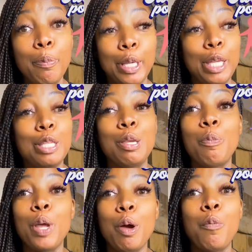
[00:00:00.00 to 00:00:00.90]
Because
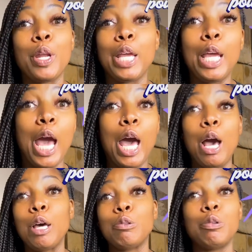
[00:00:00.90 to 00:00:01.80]
we don't want to hear,
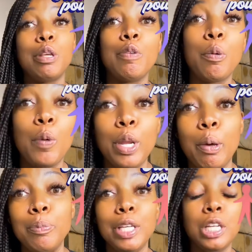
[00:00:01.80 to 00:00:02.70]
I don't even want
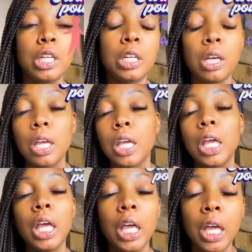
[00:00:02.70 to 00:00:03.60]
them. Da, da, da, da.
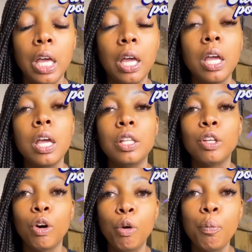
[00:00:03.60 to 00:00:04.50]
Uh-uh.
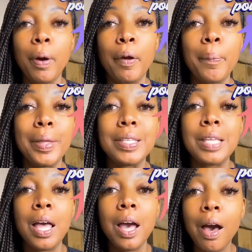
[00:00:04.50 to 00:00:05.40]
The whole purpose
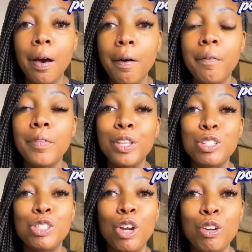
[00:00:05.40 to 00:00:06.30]
of the
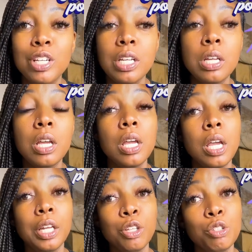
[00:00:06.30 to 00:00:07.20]
journey
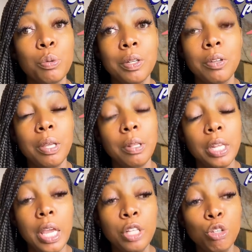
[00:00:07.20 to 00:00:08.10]
in the twin
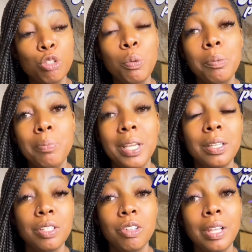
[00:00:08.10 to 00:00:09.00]
in your twin being
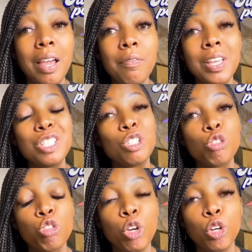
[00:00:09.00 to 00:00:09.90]
in your life is to
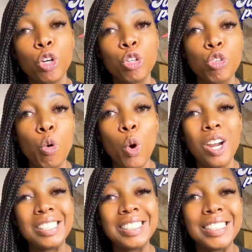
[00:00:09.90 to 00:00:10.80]
trigger your
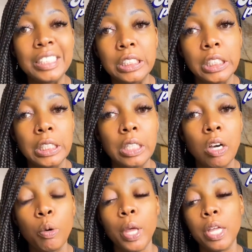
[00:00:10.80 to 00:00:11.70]
ascension
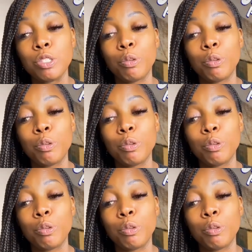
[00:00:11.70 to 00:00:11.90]
okay so